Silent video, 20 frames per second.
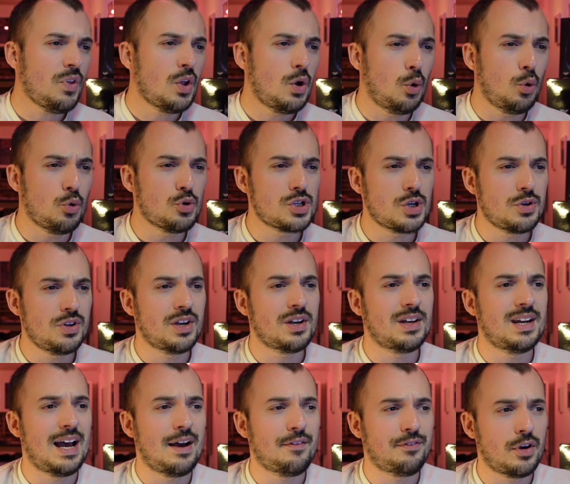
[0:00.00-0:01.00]
Also, you're going
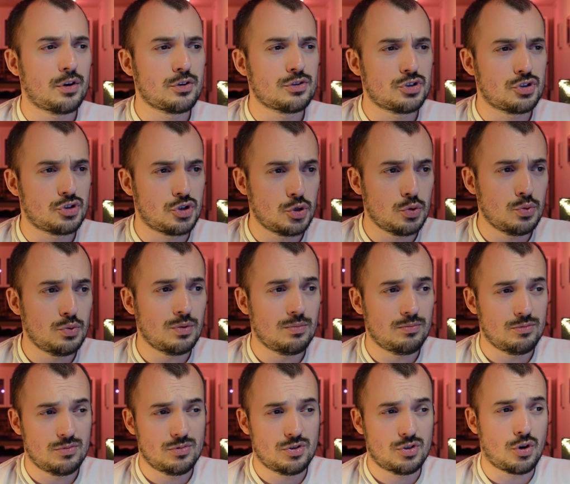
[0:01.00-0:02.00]
to have those
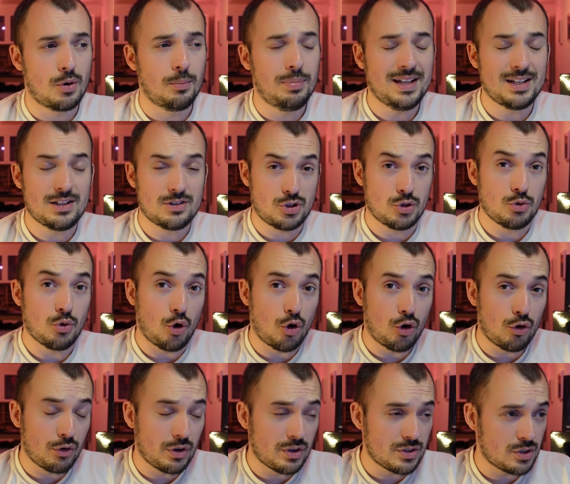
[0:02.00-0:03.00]
complete 2
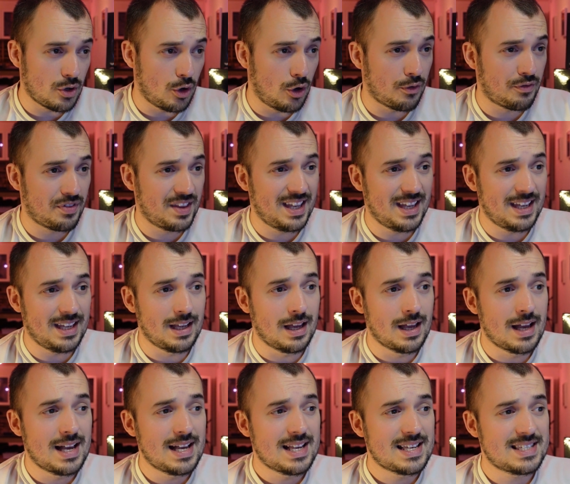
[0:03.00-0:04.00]
auras of
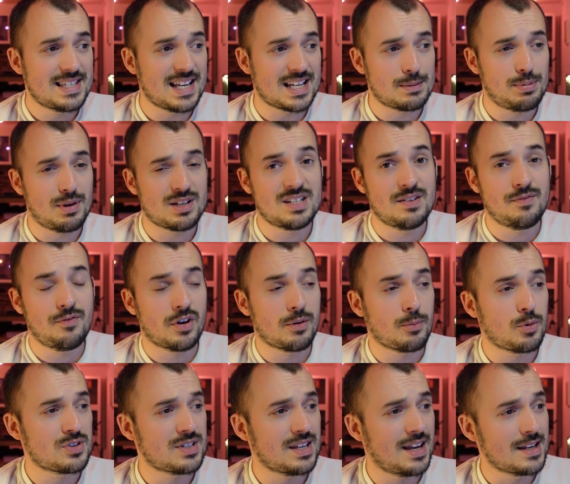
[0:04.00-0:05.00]
the 6+
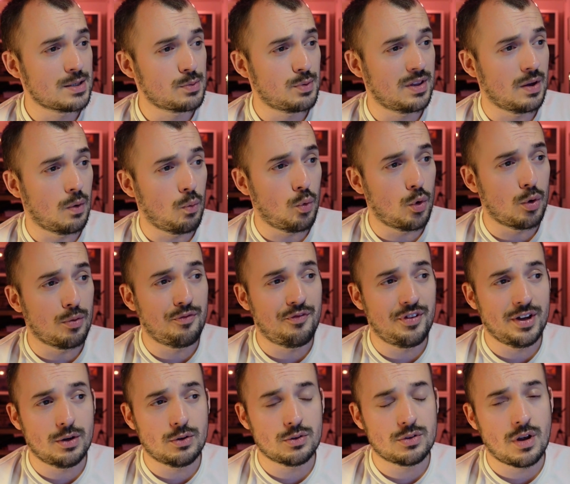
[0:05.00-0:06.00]
invulnerable saves with a warp
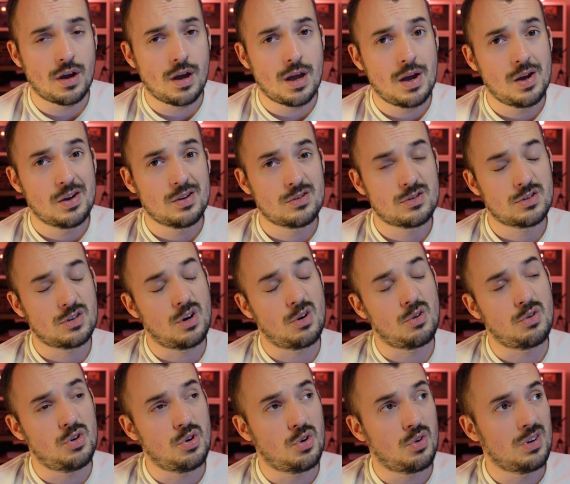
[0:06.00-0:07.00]
field. So
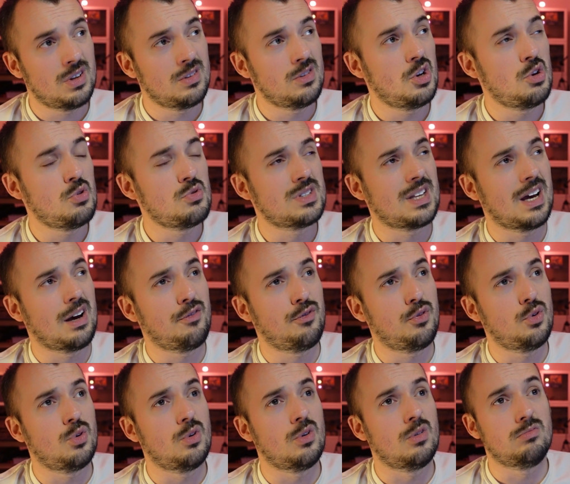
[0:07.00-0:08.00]
you can use that
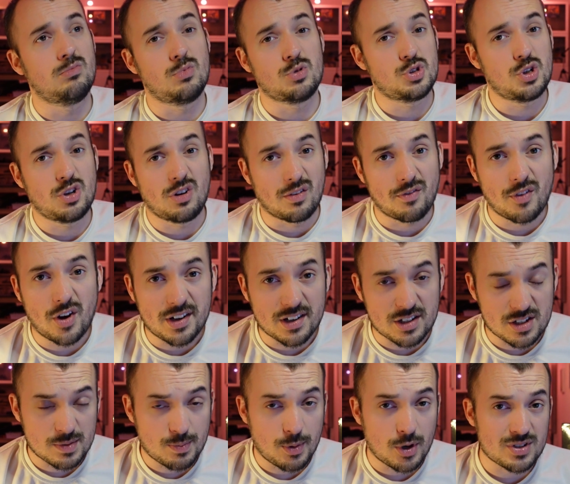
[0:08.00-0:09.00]
to your advantage, I
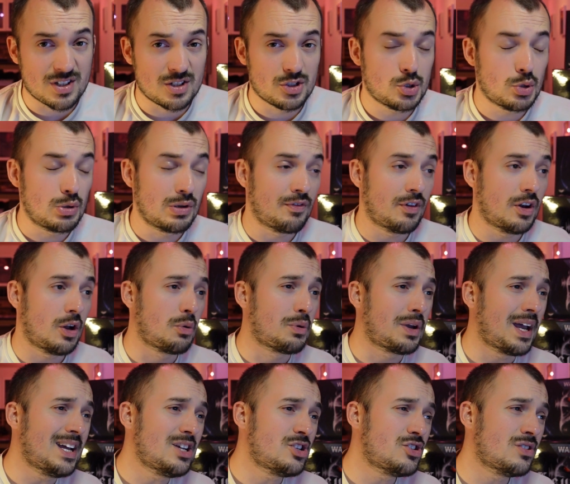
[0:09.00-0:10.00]
suppose, in 2 different
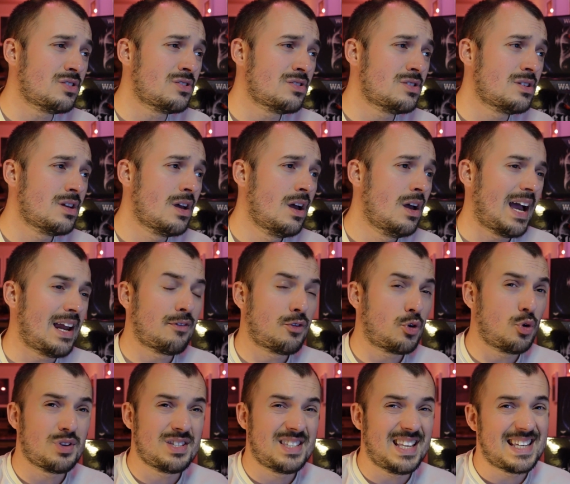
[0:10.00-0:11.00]
locations. And of
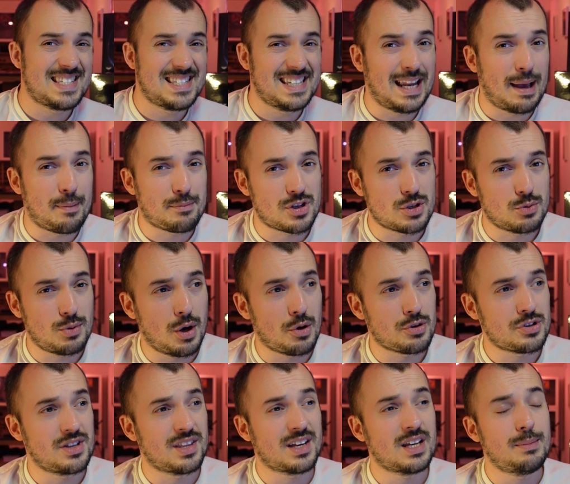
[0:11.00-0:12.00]
course there's Synapse as well,
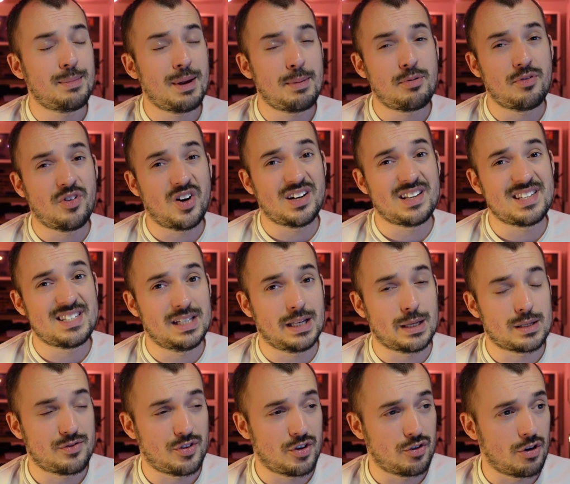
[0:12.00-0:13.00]
so they're going to be providing
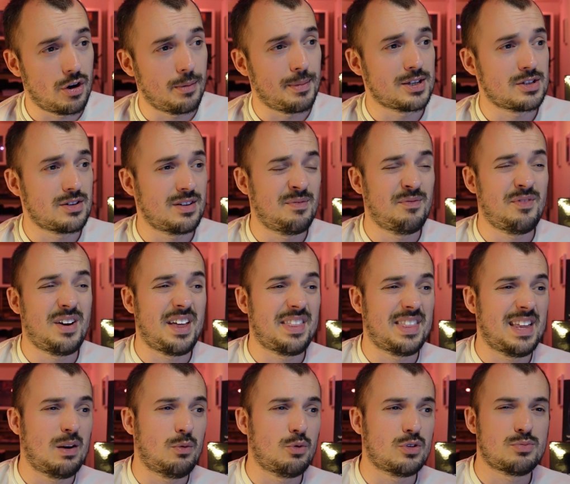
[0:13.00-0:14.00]
Synapse for your army. So in fact
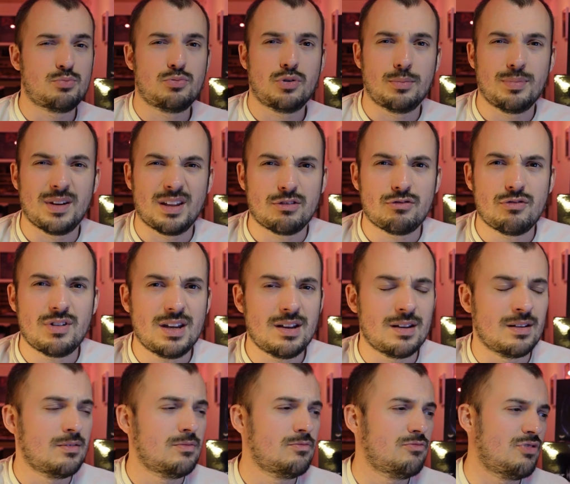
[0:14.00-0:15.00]
that was probably 3
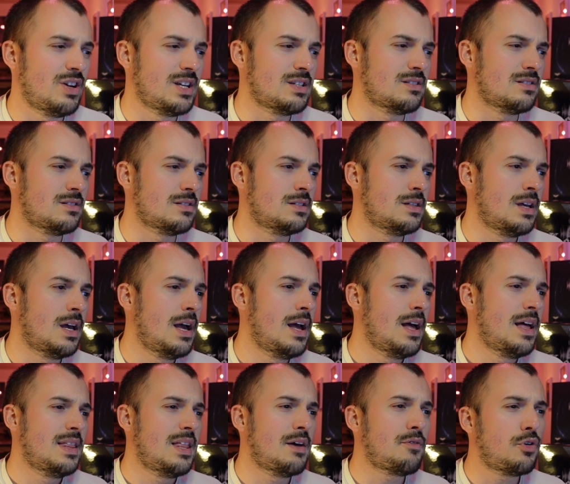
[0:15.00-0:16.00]
reasons.
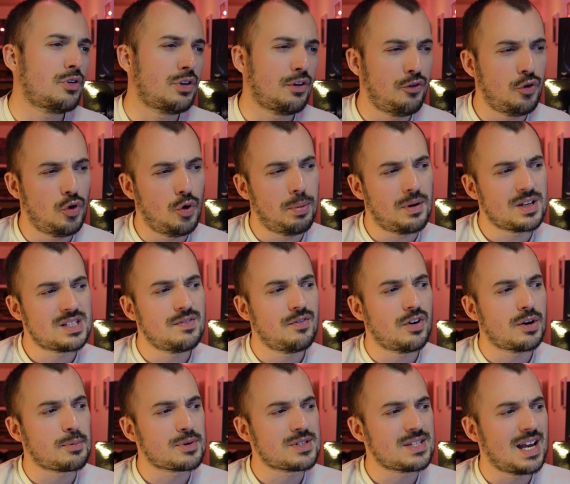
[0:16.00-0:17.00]
They've got the 4+
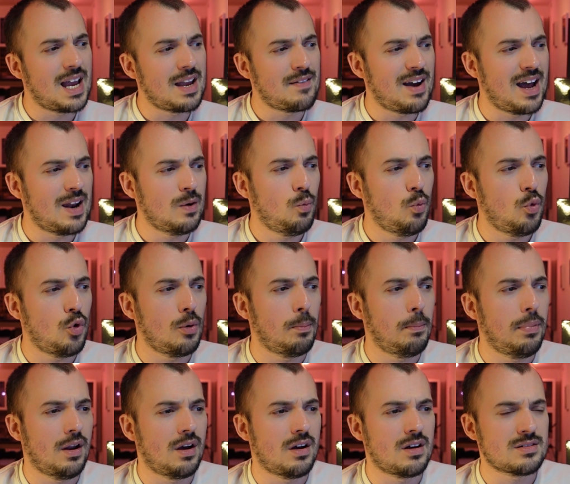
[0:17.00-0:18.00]
invulnerable save, and Warp
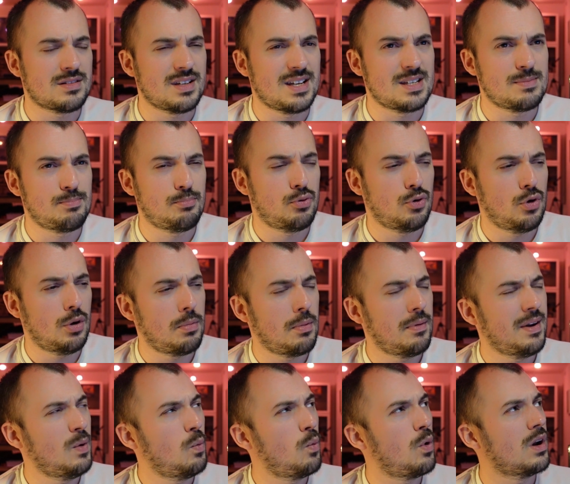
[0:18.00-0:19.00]
Blast is
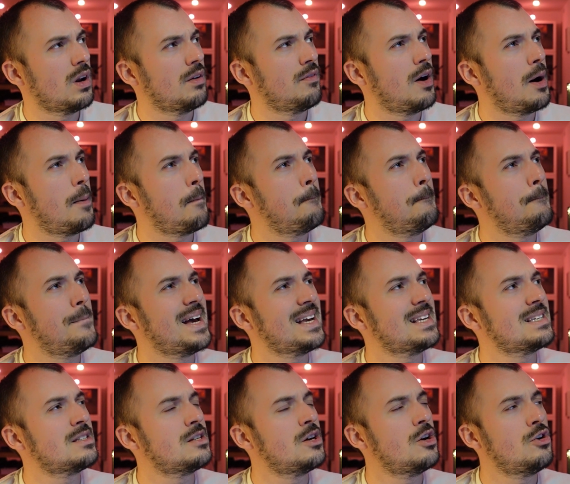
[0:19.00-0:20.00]
probably one of our
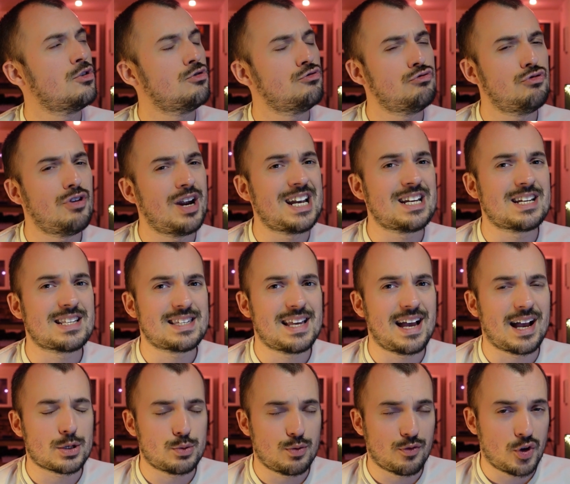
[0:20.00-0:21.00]
best range
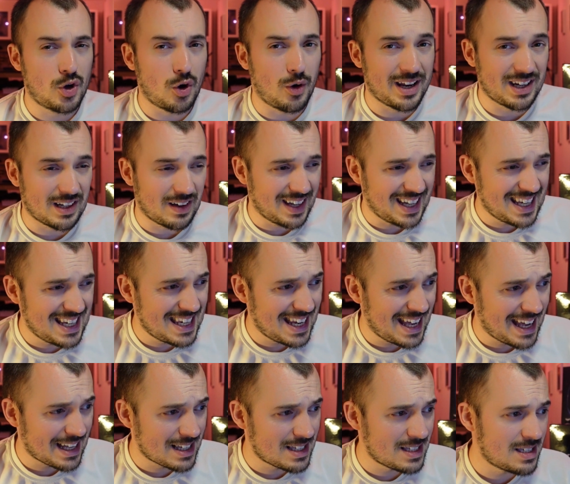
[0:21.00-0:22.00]
attacks we've got in our
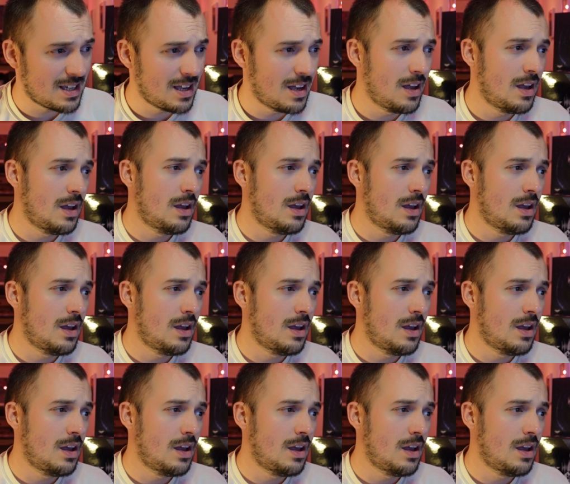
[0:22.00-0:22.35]
index.